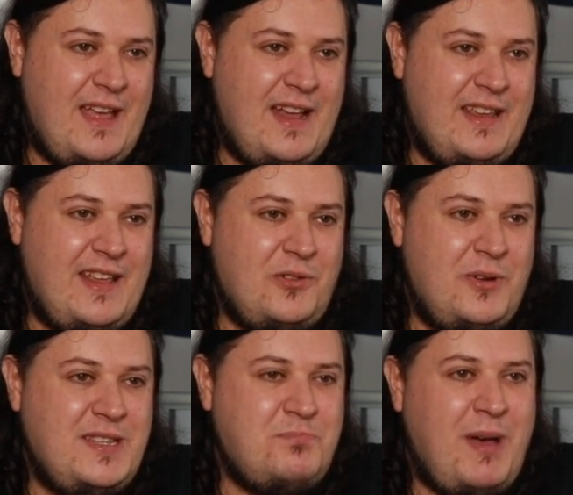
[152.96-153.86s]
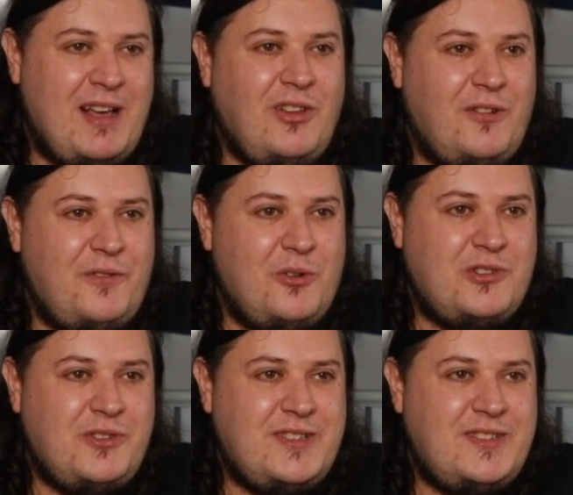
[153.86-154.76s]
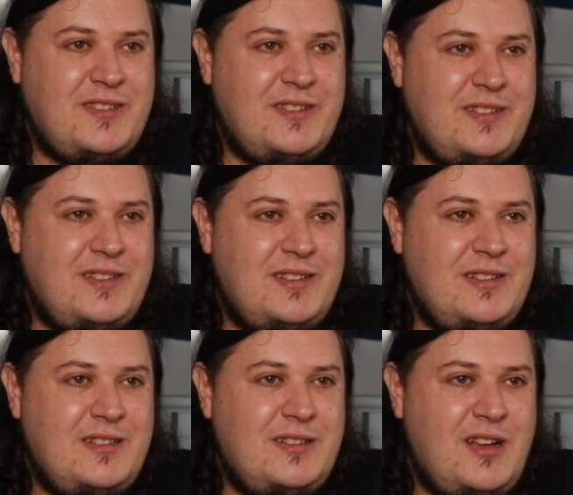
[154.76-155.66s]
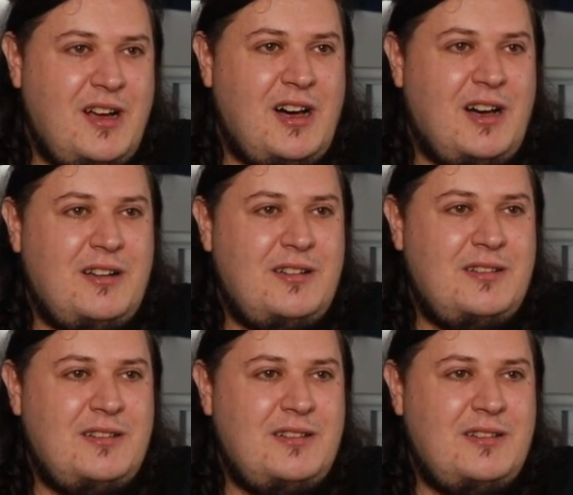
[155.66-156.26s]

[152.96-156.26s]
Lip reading: and get through his backlot fortress. Did I